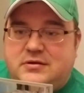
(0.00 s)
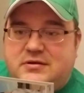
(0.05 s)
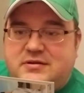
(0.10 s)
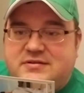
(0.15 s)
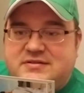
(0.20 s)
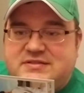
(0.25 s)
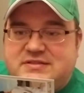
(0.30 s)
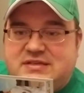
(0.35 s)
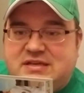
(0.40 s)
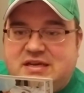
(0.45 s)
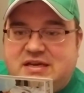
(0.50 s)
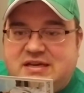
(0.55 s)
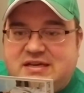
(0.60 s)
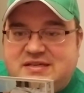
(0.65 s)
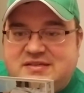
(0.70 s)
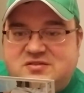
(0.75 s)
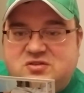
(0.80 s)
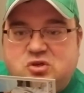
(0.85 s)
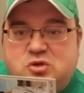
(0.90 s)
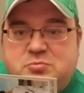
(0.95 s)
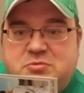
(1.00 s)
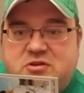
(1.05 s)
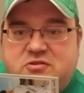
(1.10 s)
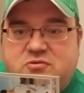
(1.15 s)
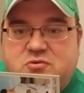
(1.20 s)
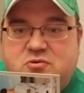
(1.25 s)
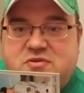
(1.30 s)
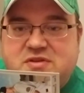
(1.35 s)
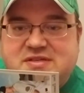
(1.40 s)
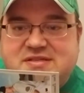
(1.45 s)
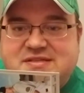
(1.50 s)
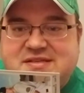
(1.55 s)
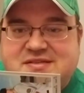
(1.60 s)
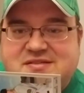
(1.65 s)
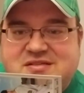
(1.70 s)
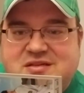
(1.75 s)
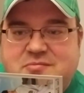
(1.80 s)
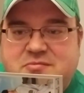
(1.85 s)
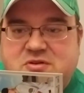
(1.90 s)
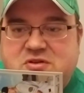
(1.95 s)
Let's see, he zoomed through the
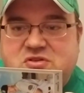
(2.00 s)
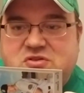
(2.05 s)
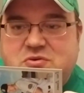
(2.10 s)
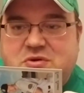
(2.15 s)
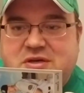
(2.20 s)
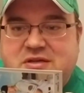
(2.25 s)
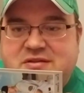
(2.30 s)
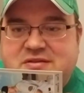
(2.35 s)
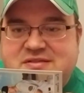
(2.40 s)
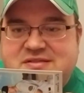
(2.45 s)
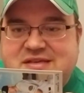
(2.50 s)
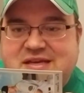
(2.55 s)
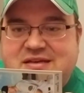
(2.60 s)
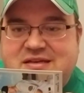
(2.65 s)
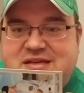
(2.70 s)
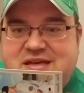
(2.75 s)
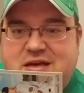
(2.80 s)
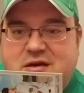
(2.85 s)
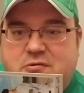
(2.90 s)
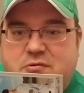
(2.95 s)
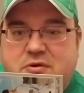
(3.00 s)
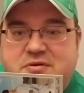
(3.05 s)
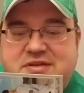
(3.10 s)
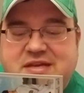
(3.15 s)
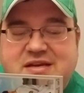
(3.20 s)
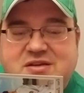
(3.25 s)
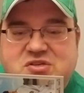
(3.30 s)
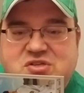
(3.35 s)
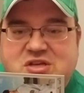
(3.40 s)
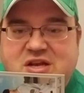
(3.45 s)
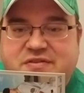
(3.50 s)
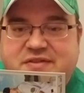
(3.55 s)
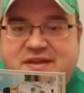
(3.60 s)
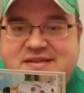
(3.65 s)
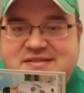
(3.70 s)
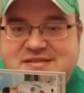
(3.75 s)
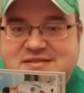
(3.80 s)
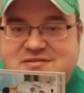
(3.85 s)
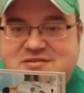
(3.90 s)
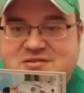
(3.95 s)
system to join the San Diego rotation in
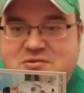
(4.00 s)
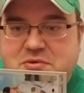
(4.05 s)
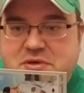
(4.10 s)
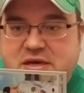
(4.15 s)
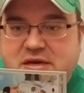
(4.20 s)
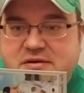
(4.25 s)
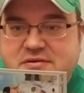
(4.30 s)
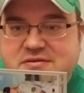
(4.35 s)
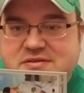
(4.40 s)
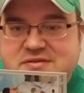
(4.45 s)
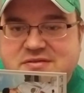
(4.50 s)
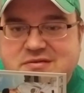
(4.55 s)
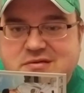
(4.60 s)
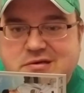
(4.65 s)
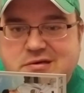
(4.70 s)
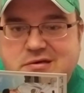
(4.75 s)
less than 2 years.